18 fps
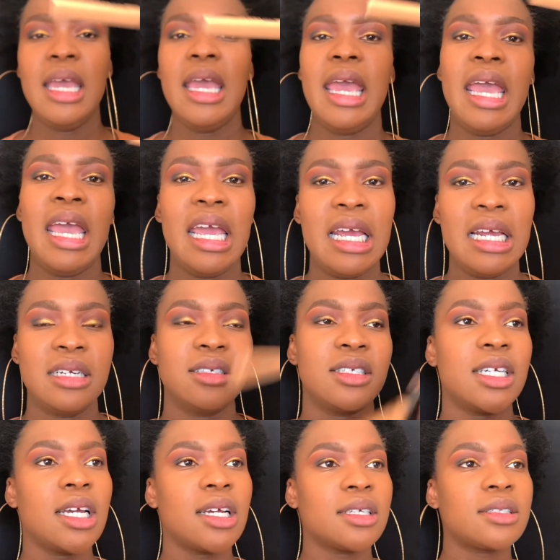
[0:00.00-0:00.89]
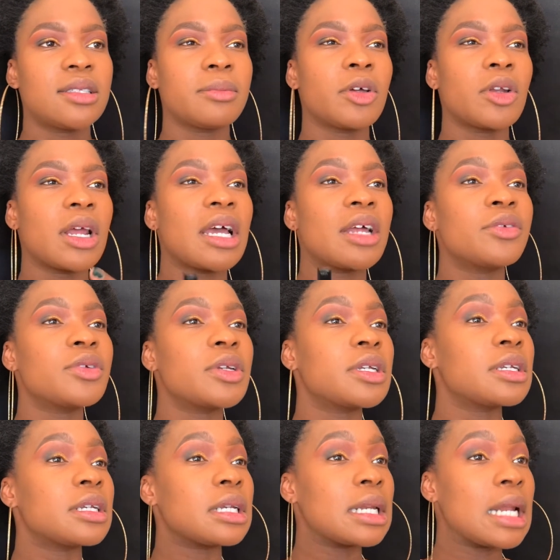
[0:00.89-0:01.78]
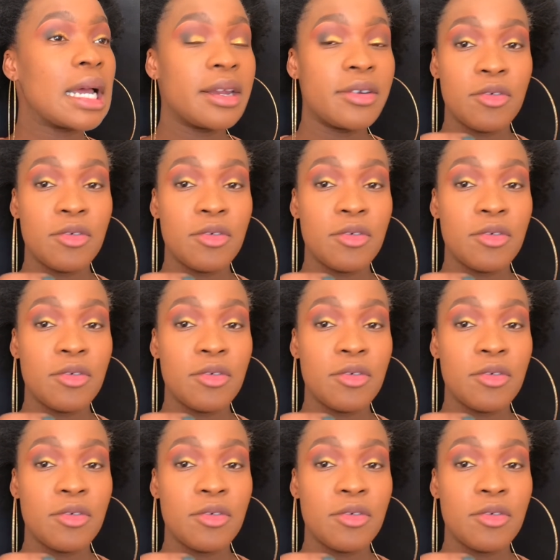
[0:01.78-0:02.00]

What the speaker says: and yeah, it's about 109